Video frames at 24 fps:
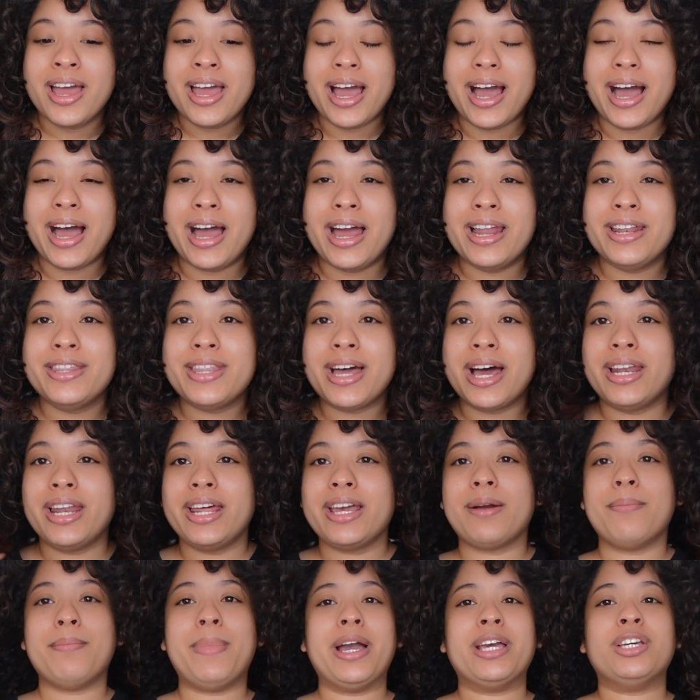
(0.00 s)
and then
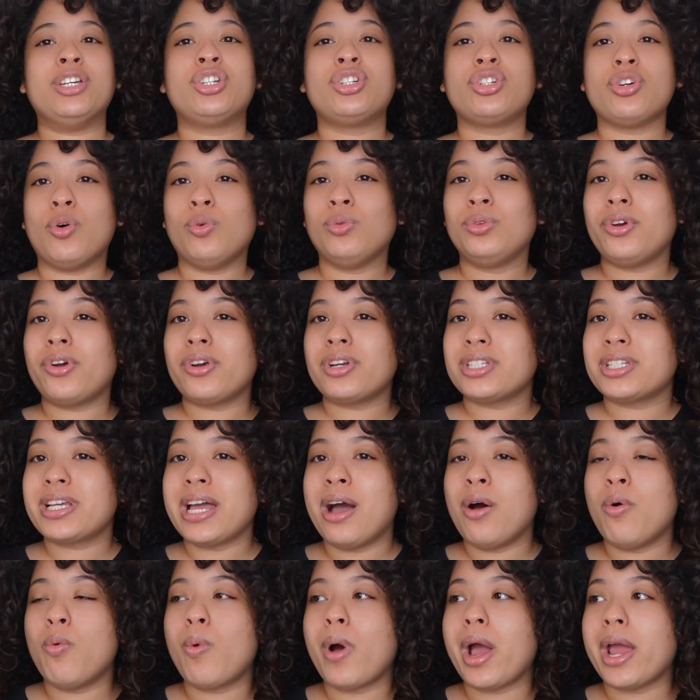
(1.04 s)
like my shoulders
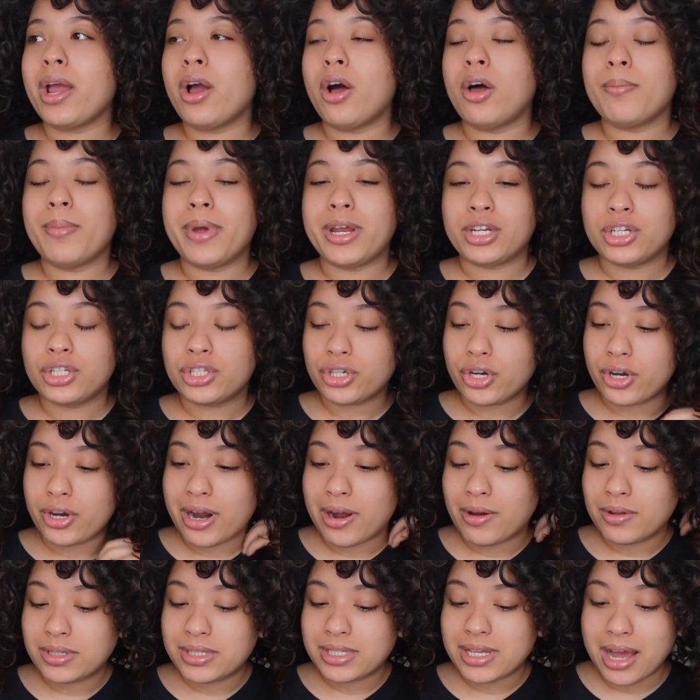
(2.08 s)
got wet on my shirt
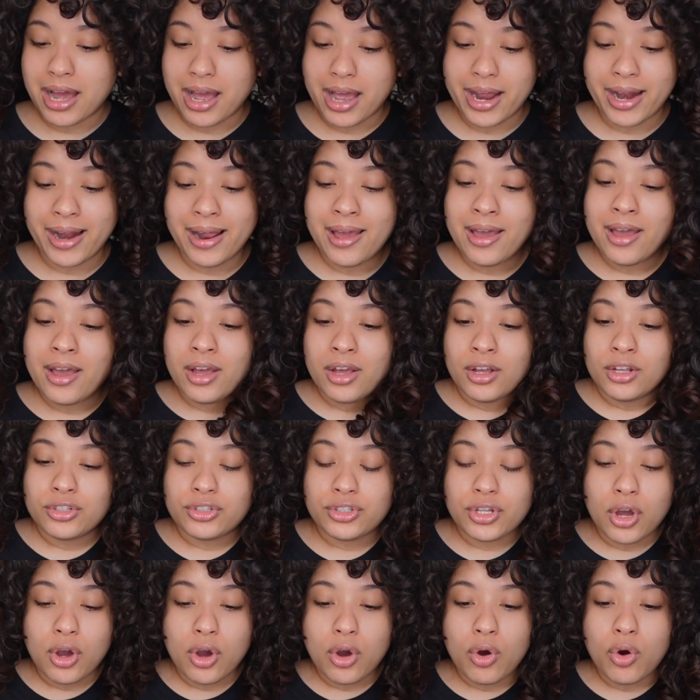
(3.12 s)
outside.
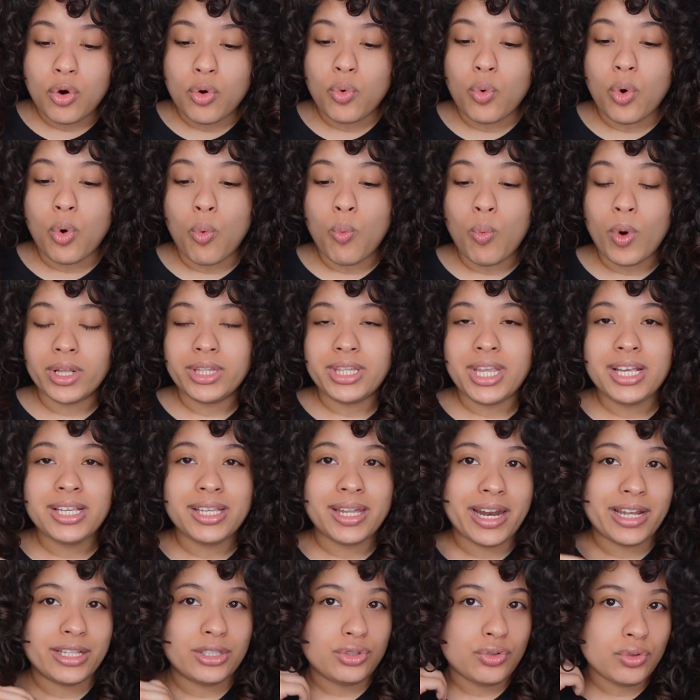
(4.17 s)
So one thing
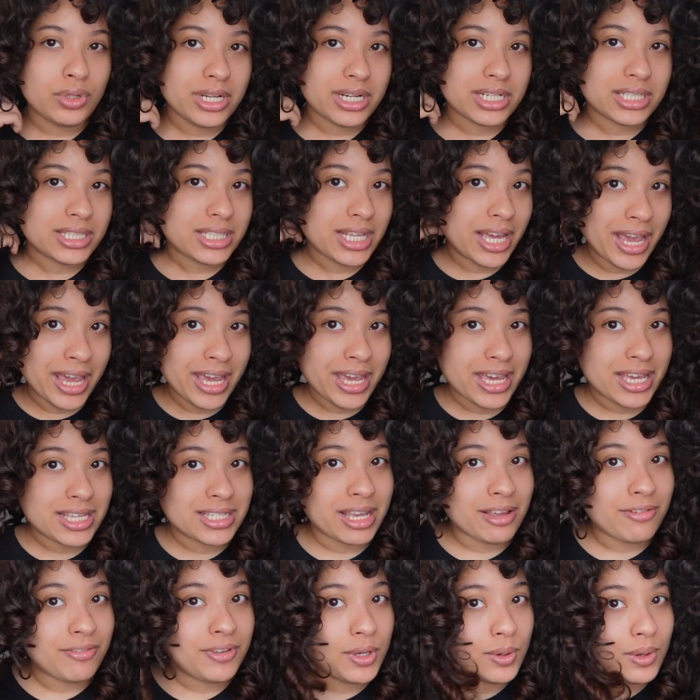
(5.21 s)
that I do need to say
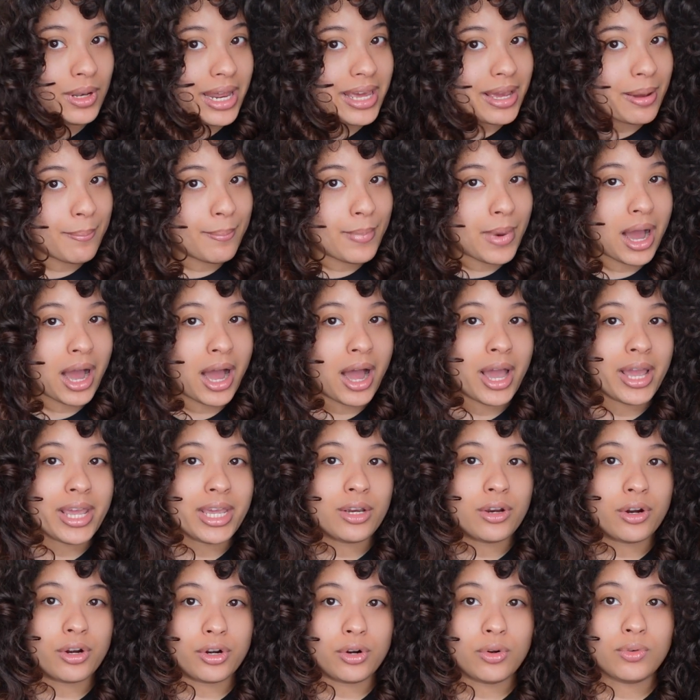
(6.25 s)
is I feel like
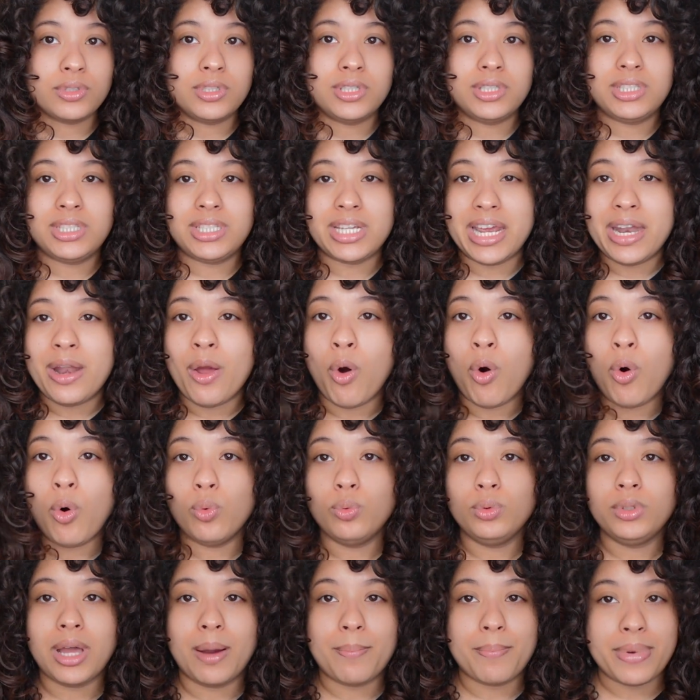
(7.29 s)
my curls did
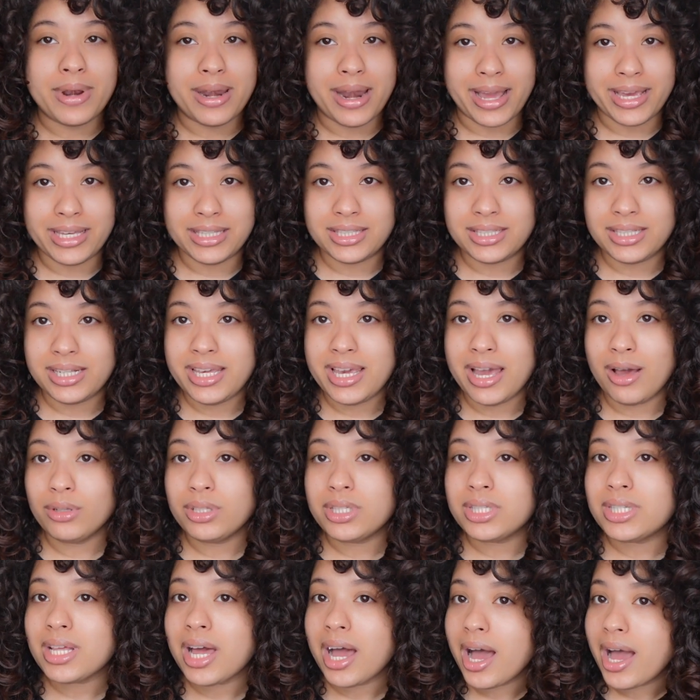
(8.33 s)
hold up nicely
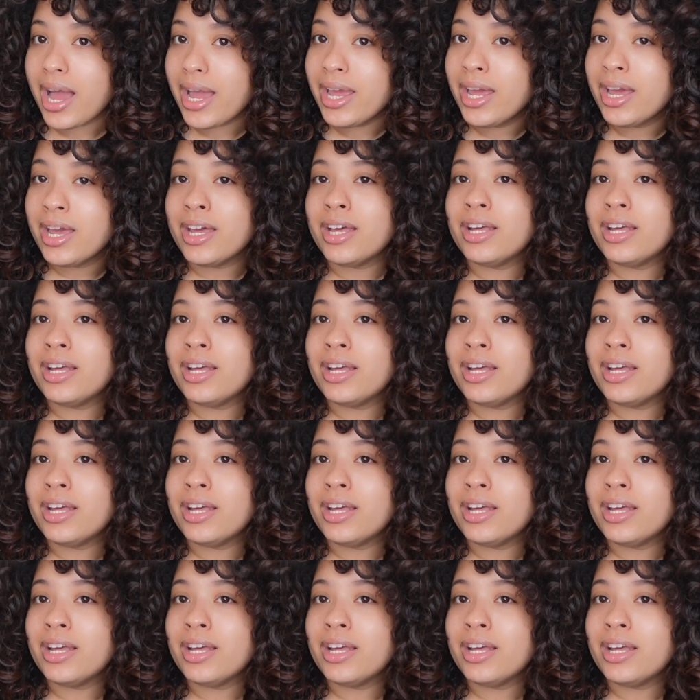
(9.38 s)
outside.